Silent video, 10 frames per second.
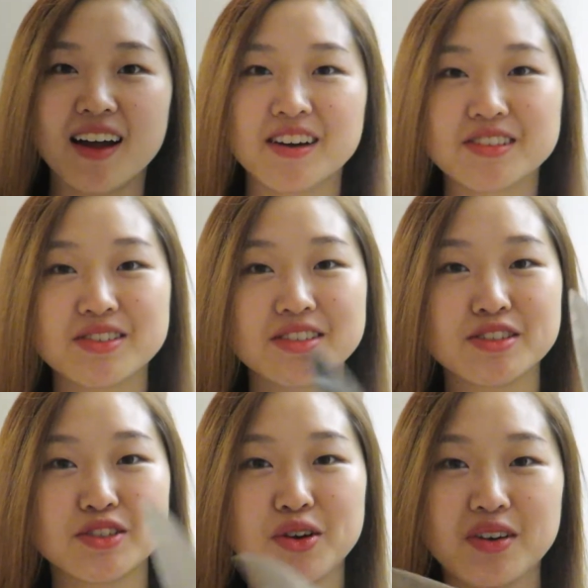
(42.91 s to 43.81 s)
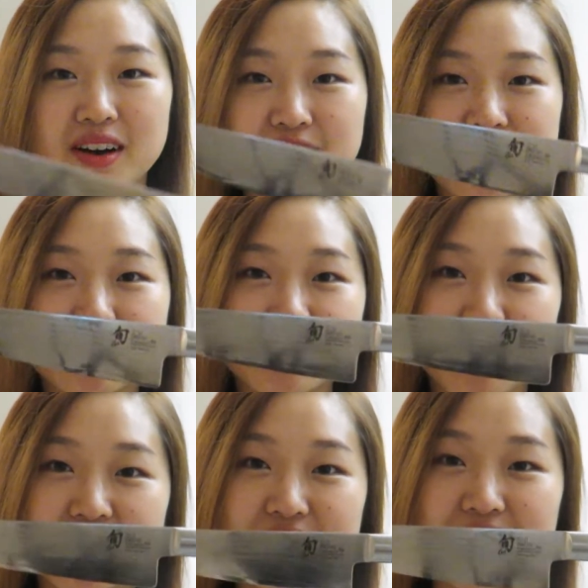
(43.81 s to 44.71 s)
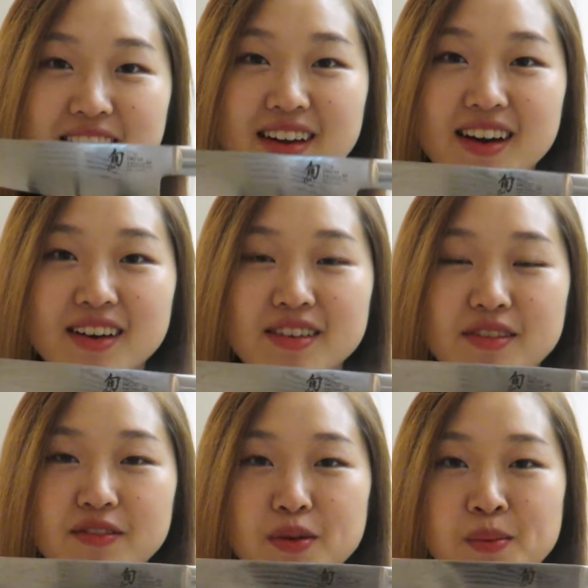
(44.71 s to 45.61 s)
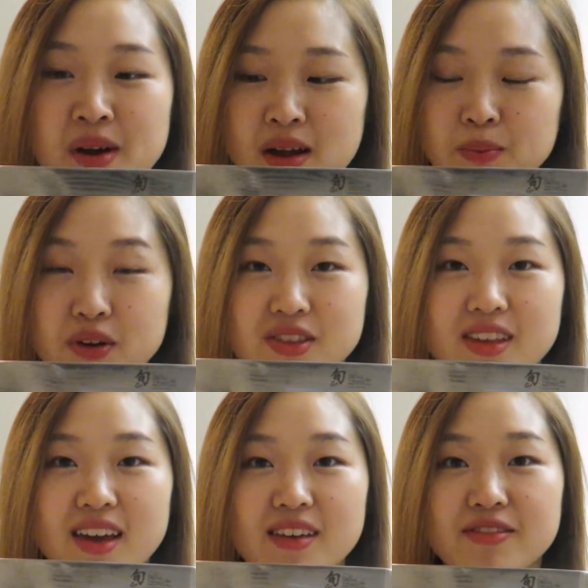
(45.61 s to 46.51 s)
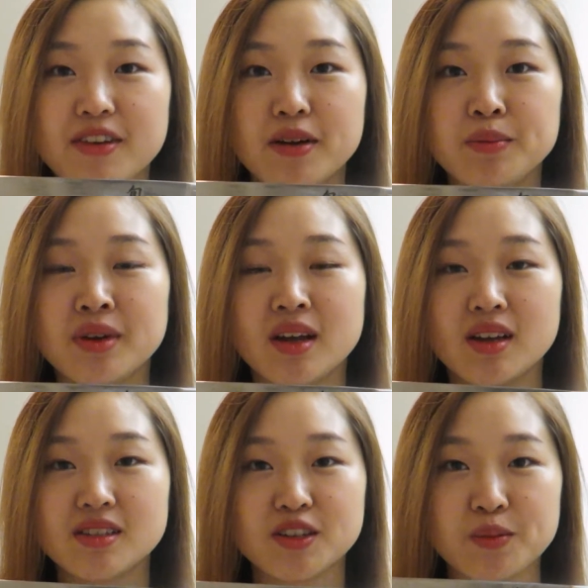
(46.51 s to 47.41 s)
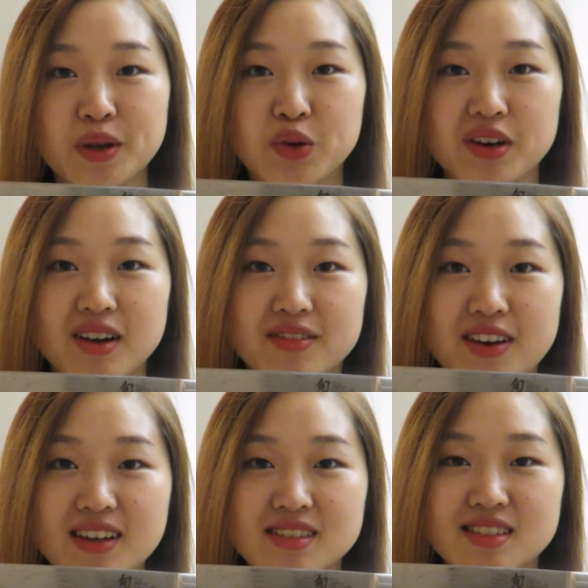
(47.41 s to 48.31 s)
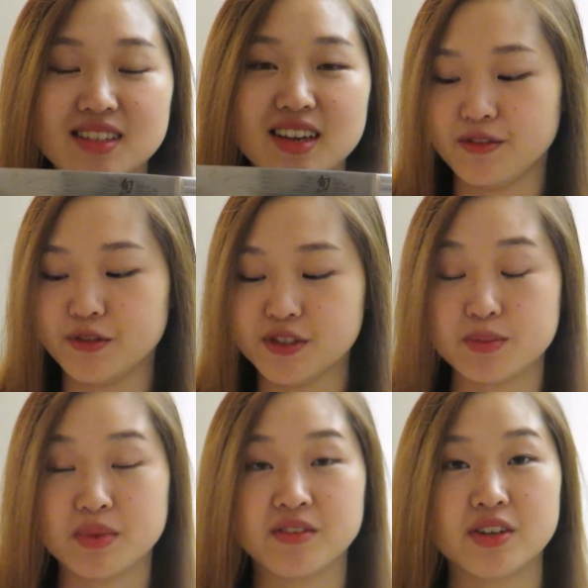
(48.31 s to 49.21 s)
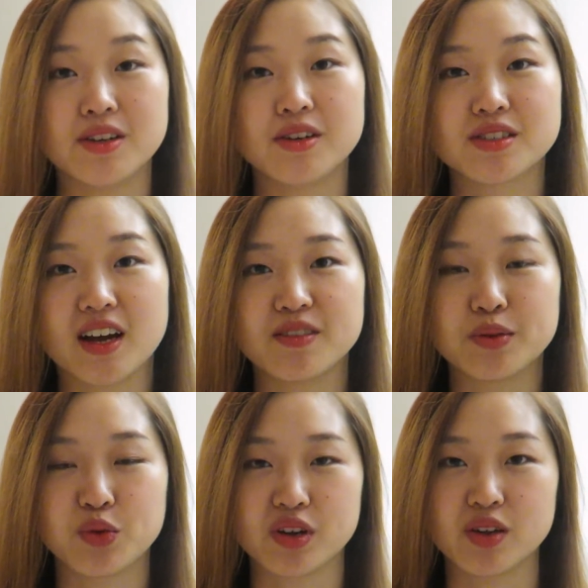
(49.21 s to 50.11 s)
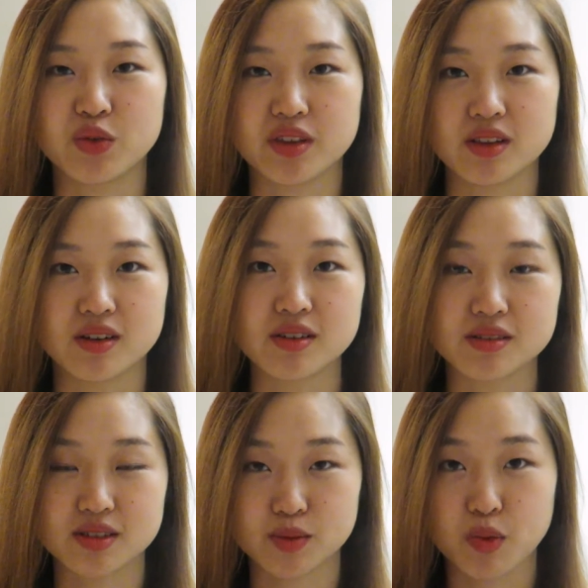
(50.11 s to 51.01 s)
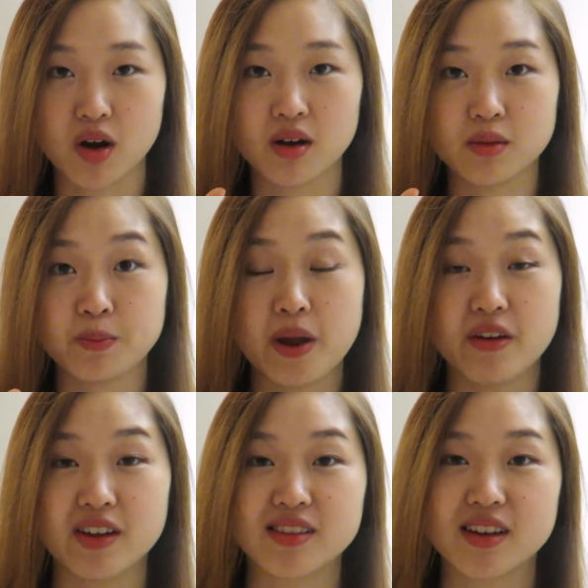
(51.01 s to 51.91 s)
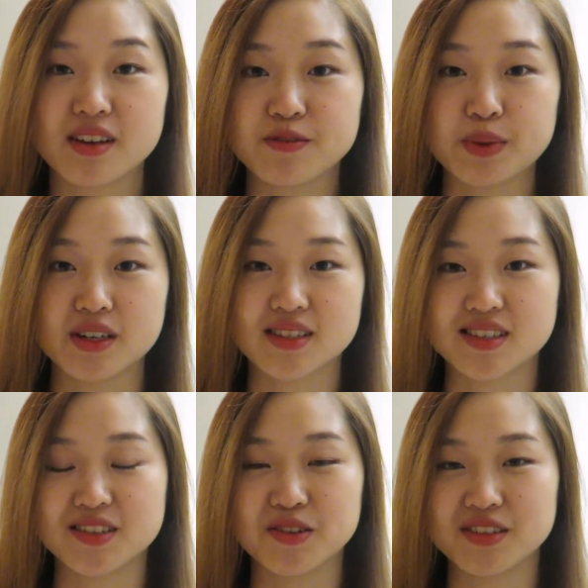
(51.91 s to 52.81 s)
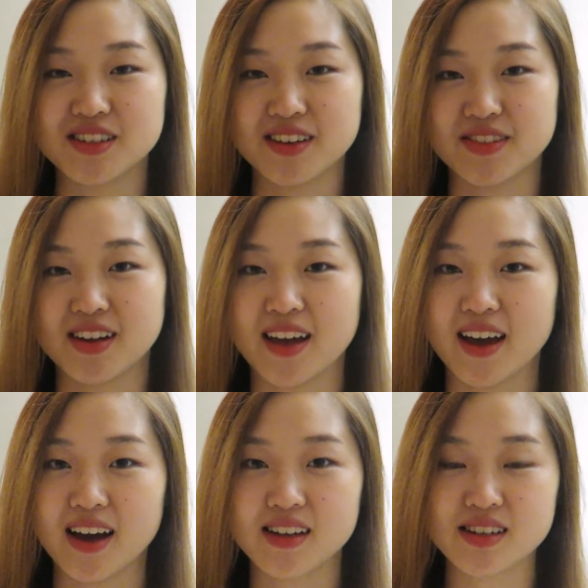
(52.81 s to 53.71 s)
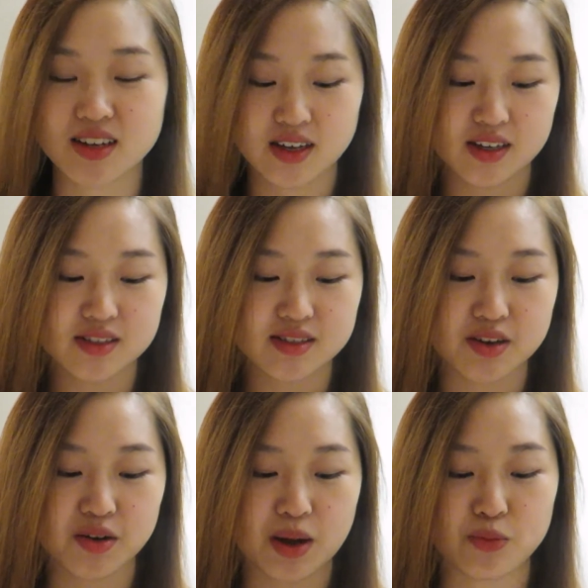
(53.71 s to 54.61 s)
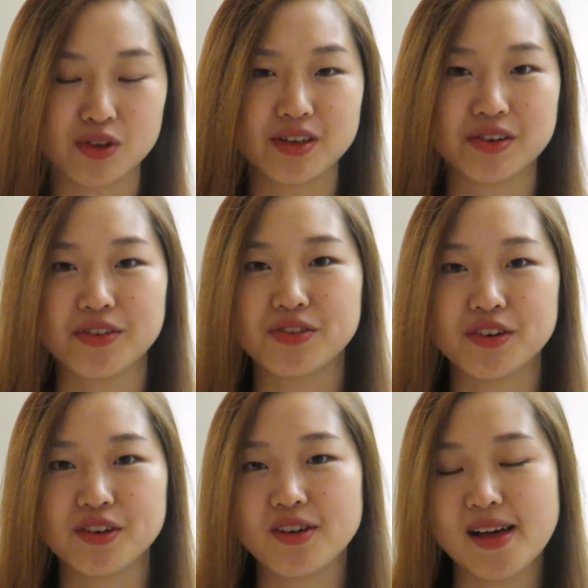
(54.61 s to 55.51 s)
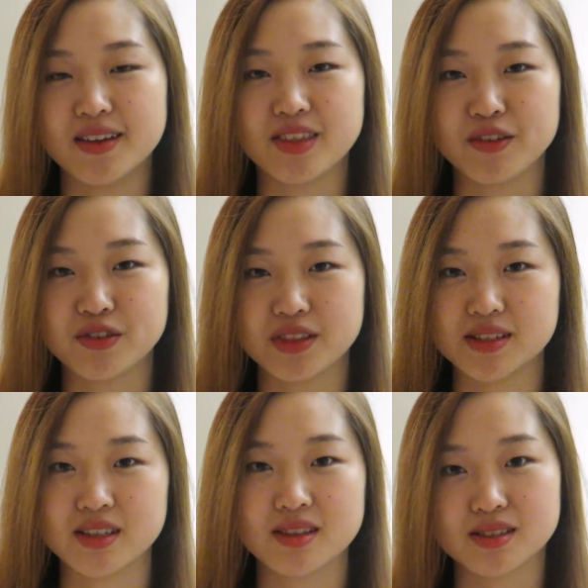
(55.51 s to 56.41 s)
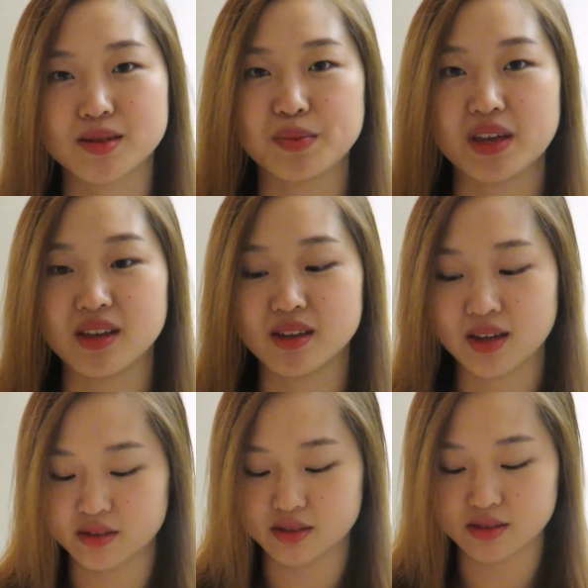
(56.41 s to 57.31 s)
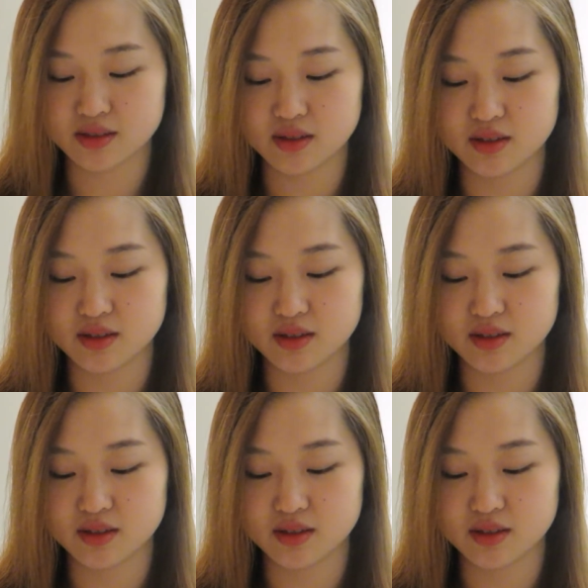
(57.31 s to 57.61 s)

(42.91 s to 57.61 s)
I also want to show off this knife that I got for my birthday from some of my Cornell friends. If you've seen my videos, I've been working with a little small paring knife because that's the only knife that I had. So I'm really grateful and thankful that they sent this to me. It's